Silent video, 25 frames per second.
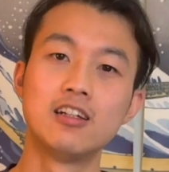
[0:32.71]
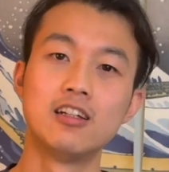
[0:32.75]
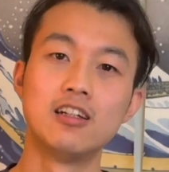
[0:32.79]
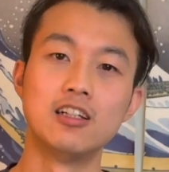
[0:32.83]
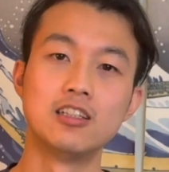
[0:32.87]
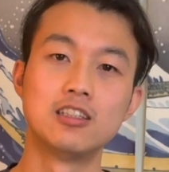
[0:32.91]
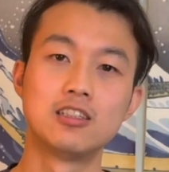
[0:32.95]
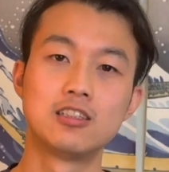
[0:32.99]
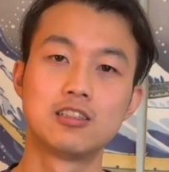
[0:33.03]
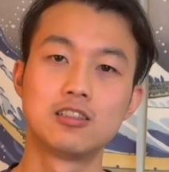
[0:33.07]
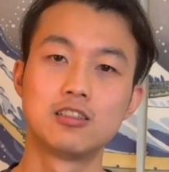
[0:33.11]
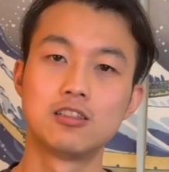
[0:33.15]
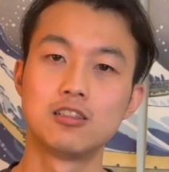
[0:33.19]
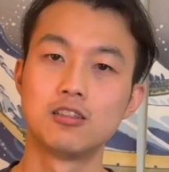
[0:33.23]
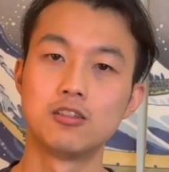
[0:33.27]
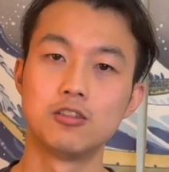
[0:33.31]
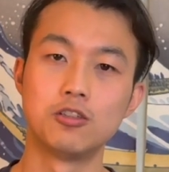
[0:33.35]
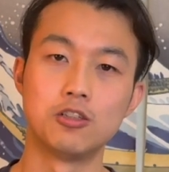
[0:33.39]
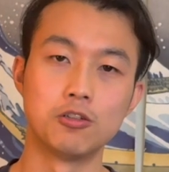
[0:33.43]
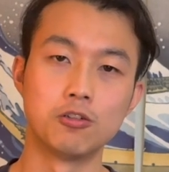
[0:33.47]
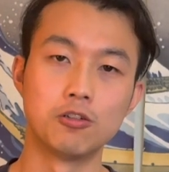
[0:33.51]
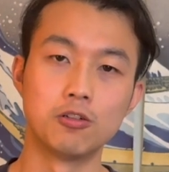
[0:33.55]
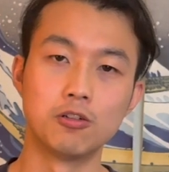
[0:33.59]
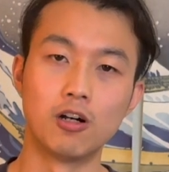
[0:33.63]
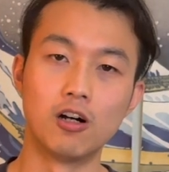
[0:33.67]
it's
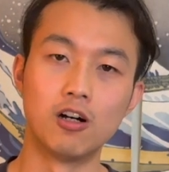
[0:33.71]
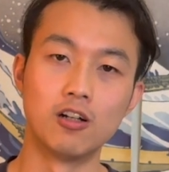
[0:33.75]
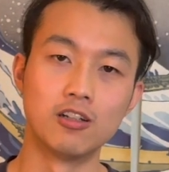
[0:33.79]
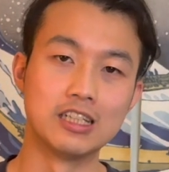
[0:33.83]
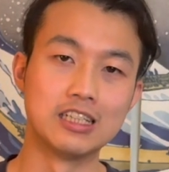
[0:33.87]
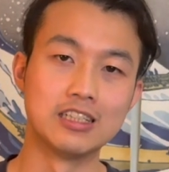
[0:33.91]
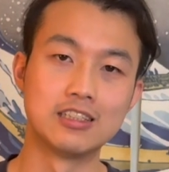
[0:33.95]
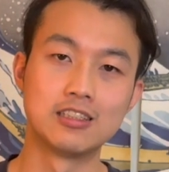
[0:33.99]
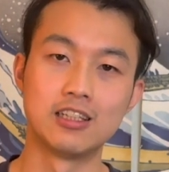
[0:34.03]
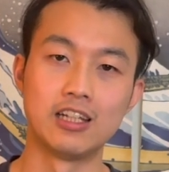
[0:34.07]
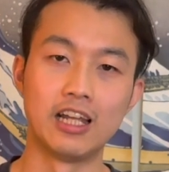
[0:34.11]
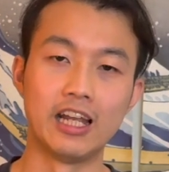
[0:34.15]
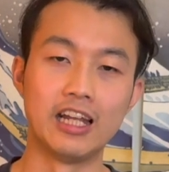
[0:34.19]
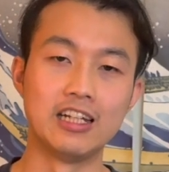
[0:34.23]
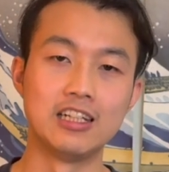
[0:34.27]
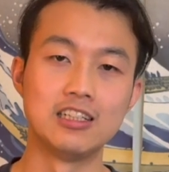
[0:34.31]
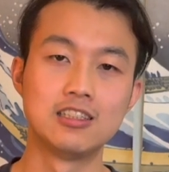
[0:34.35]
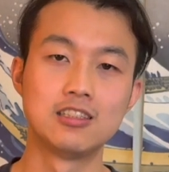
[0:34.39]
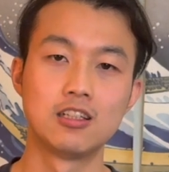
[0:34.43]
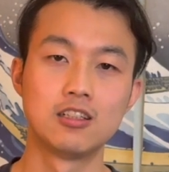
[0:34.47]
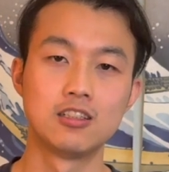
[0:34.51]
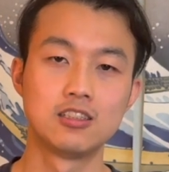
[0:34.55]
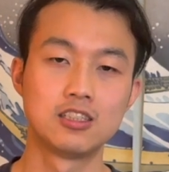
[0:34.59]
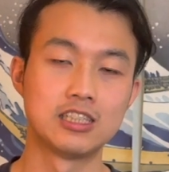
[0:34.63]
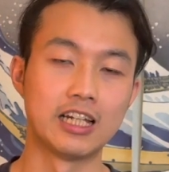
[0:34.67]
due to all these
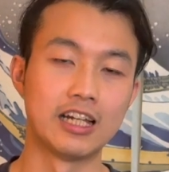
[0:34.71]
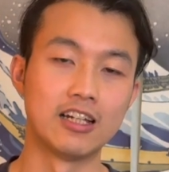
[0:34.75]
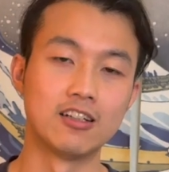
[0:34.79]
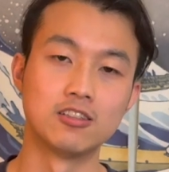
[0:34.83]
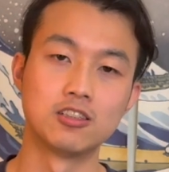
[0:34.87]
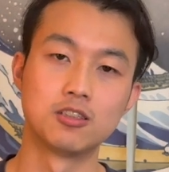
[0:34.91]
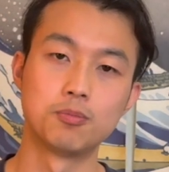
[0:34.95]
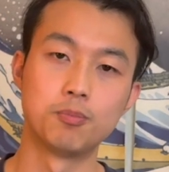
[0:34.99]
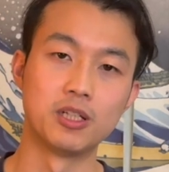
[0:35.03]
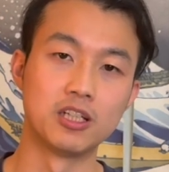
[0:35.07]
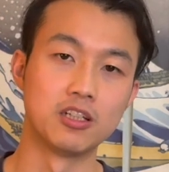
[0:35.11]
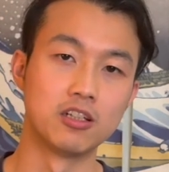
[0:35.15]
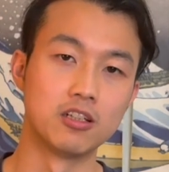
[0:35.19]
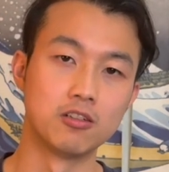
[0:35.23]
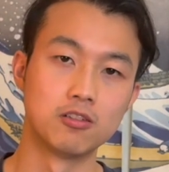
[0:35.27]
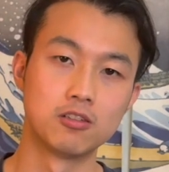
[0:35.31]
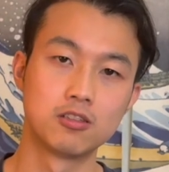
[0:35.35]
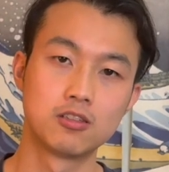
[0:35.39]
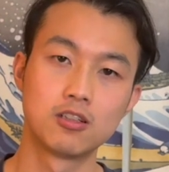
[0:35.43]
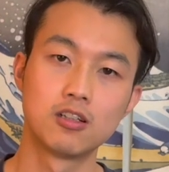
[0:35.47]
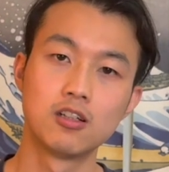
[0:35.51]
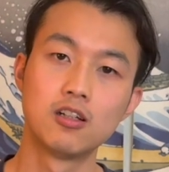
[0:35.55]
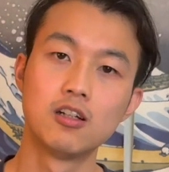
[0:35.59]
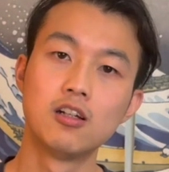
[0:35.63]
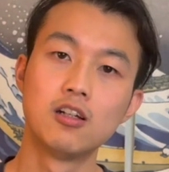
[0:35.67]
80s sounds being
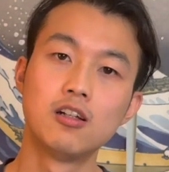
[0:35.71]
used.